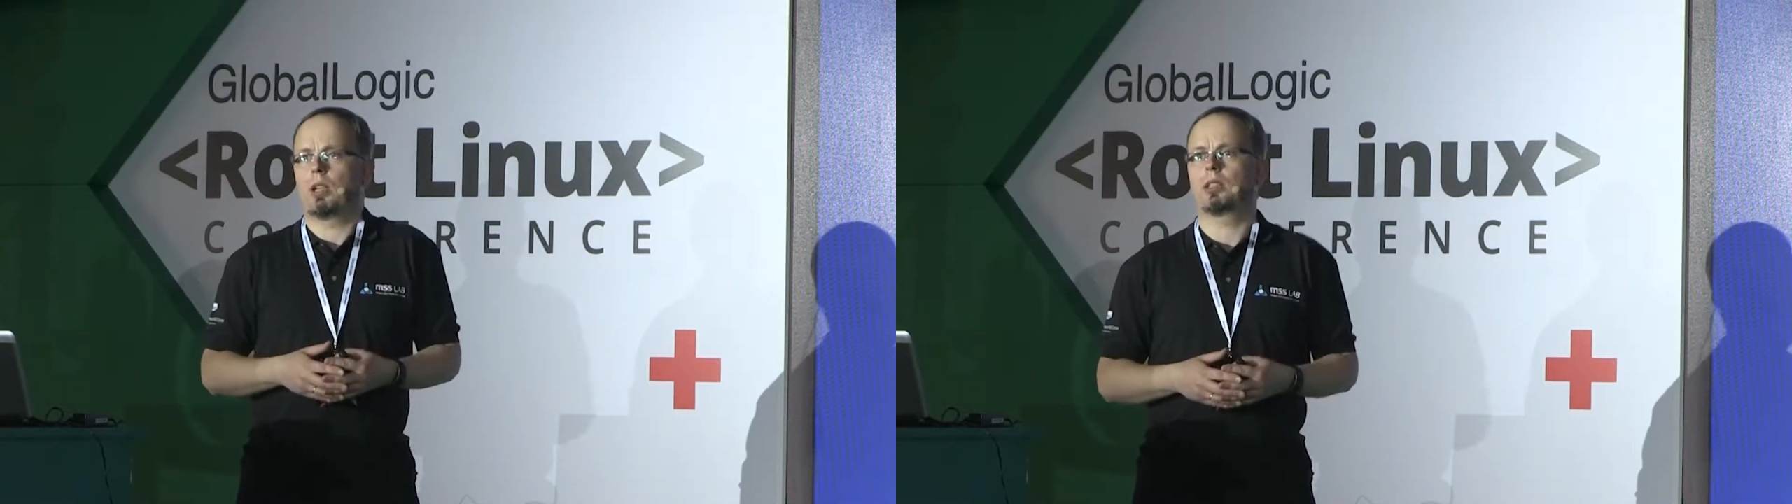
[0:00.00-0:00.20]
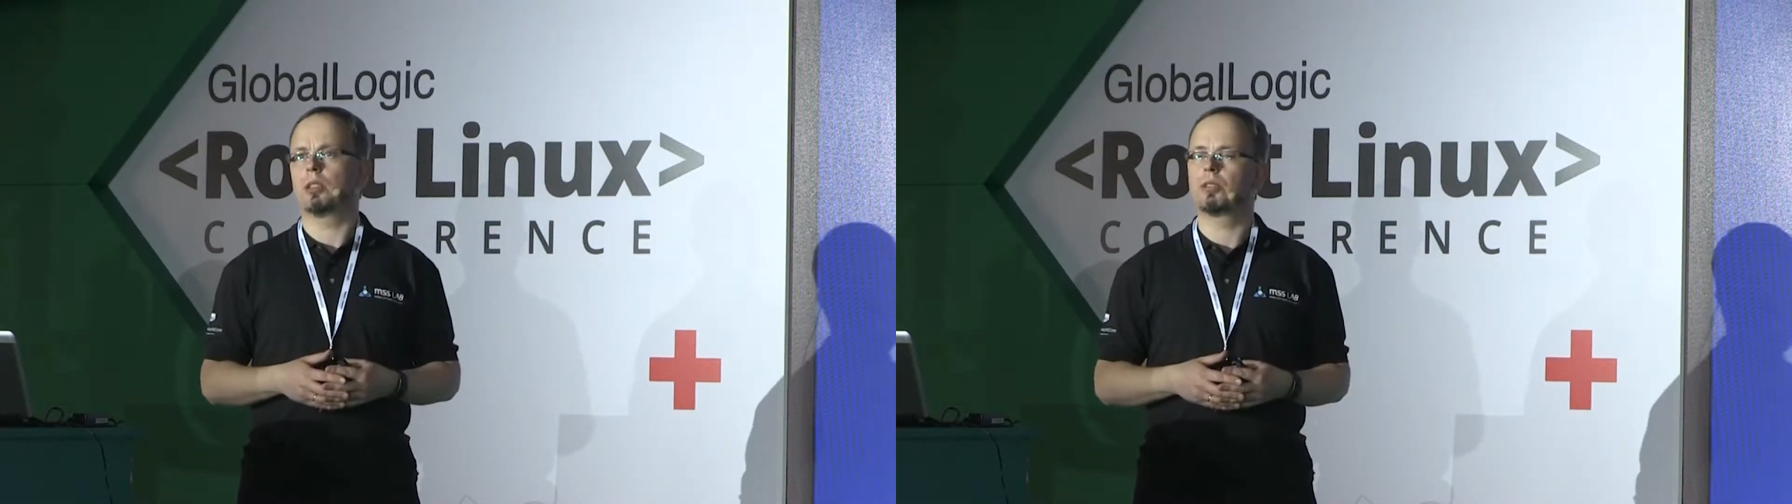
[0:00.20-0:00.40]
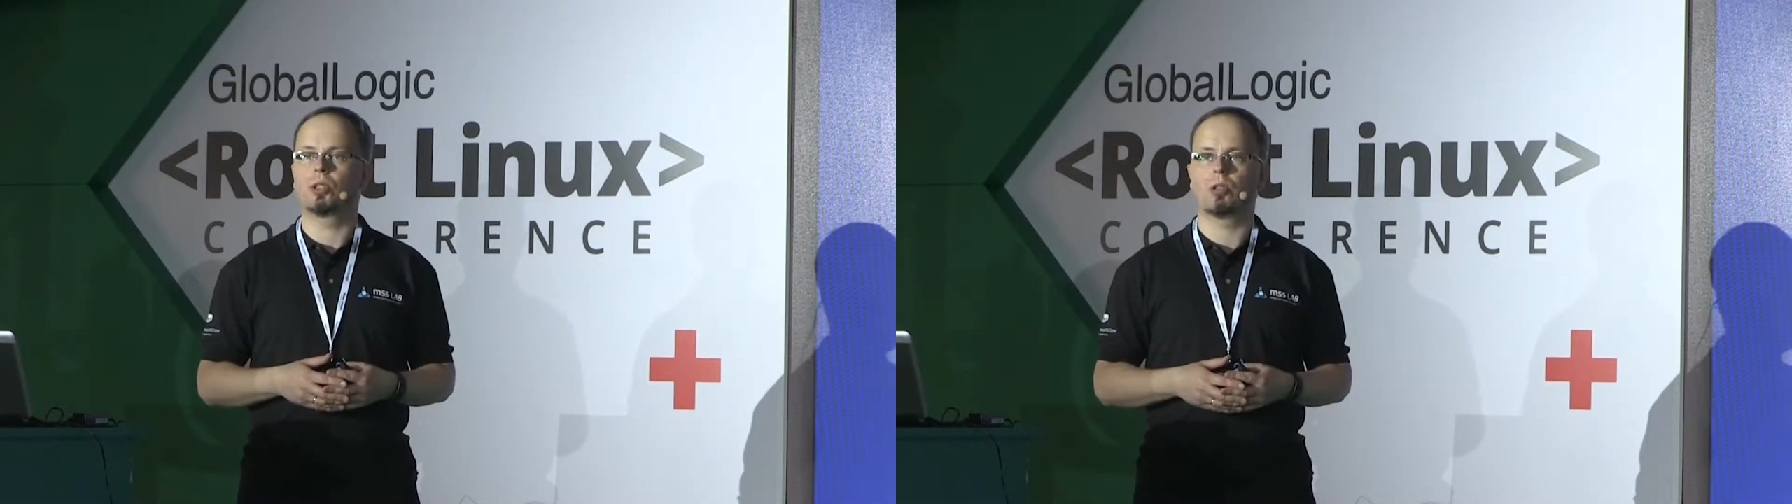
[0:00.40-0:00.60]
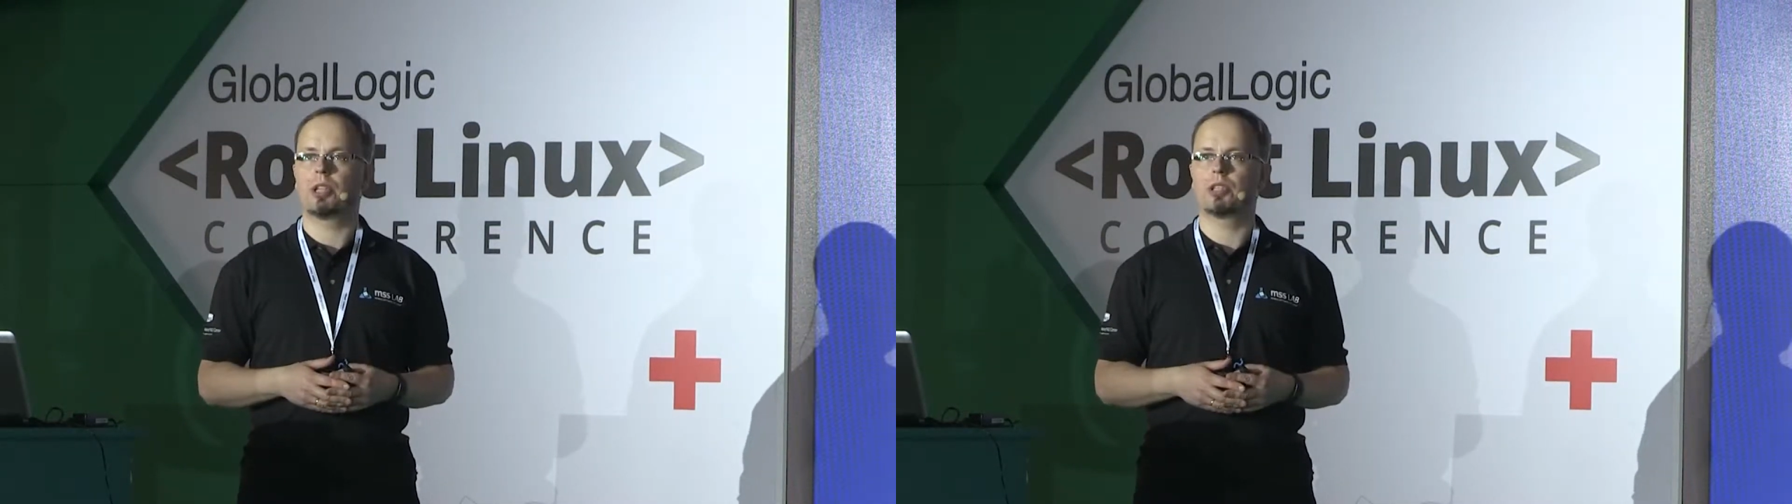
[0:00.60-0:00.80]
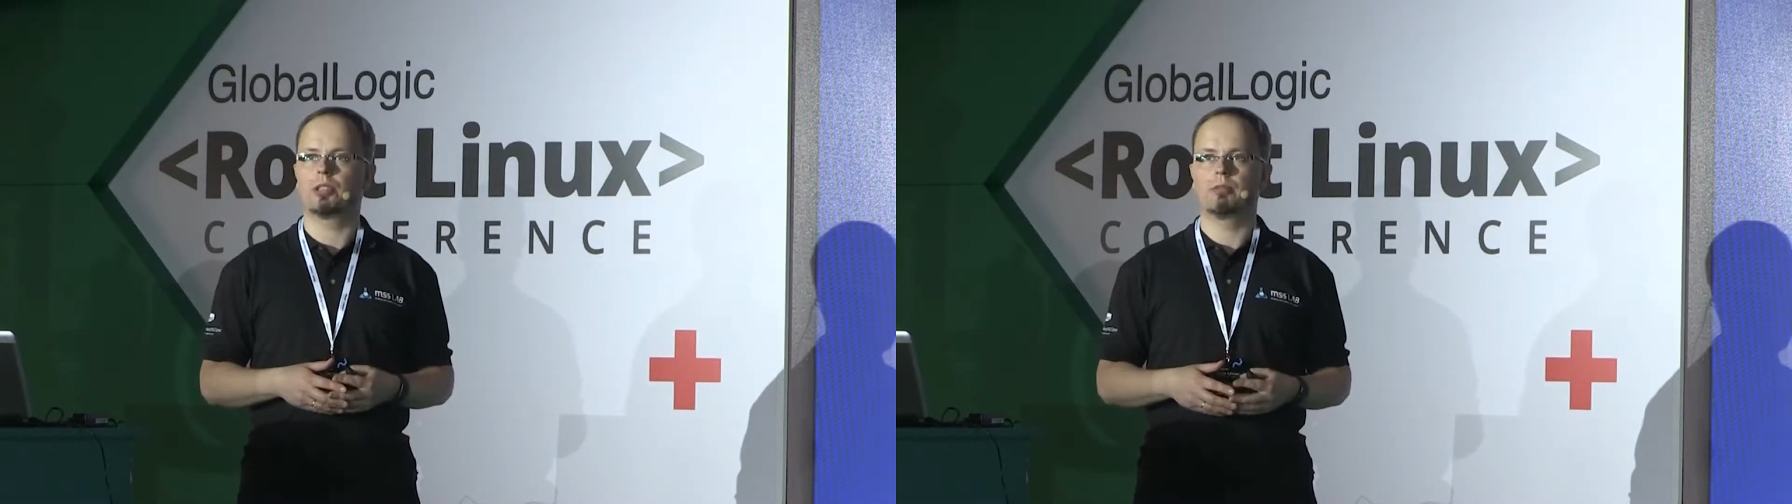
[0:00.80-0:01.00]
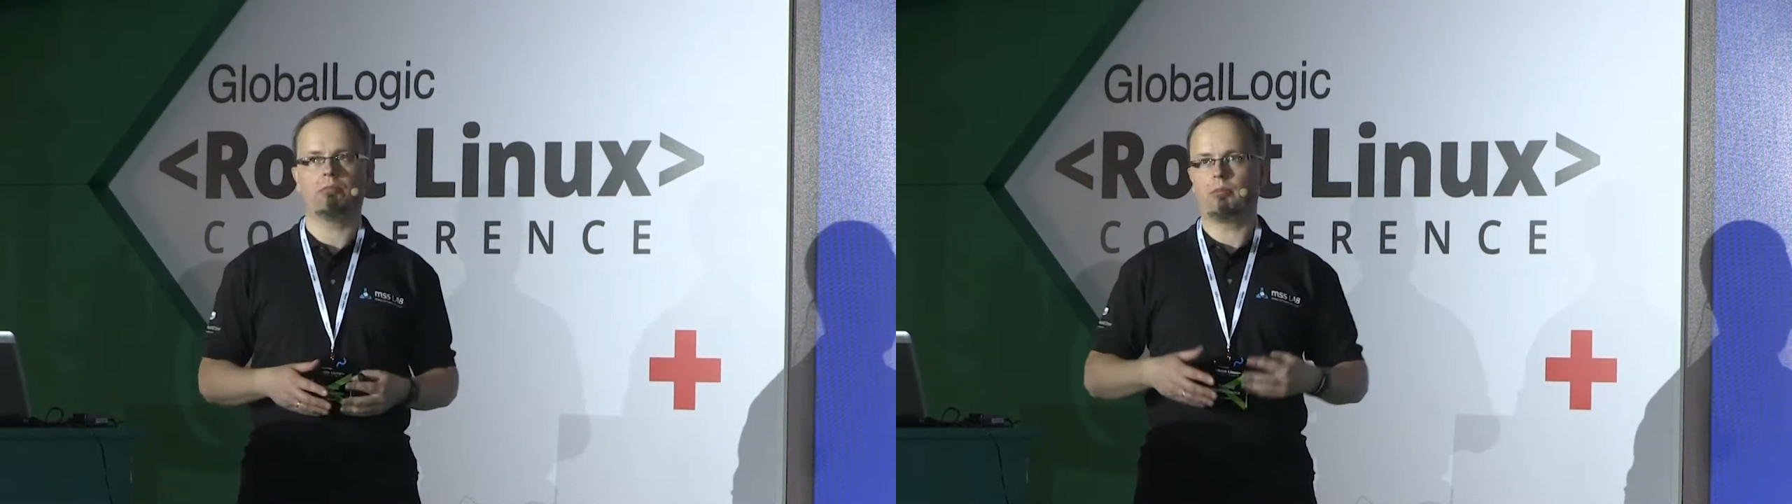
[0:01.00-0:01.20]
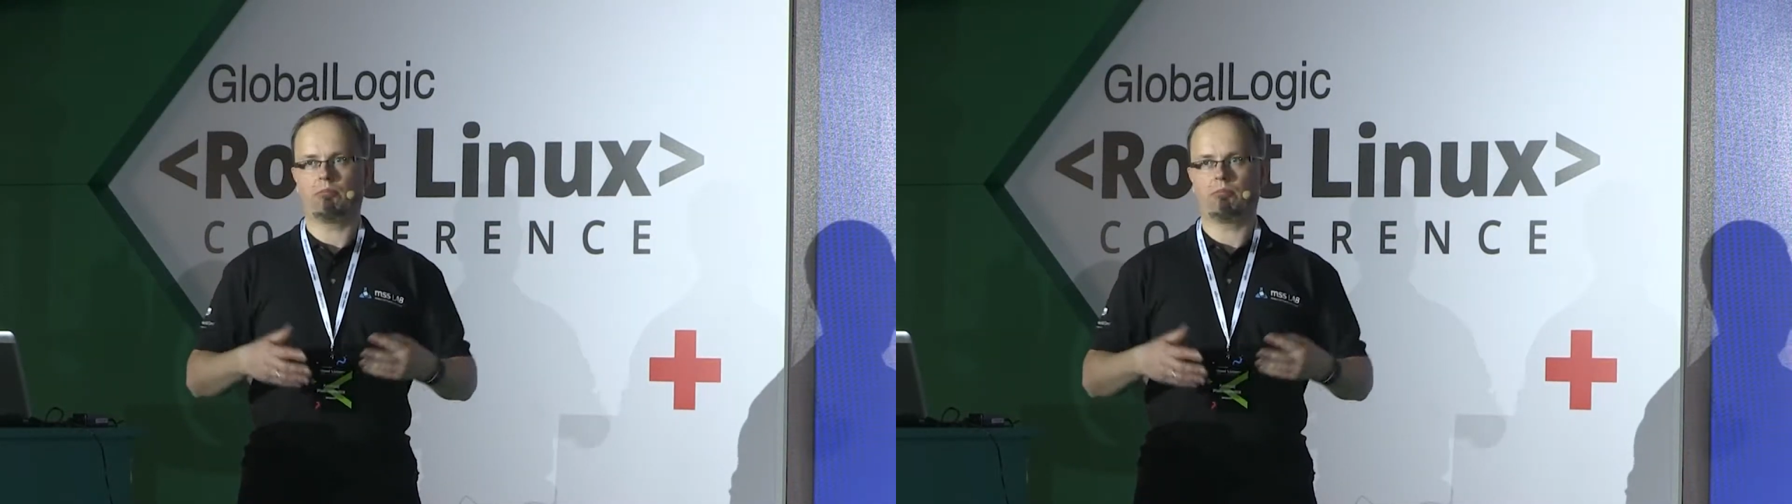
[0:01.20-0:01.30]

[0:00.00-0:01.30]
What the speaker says: one configuration,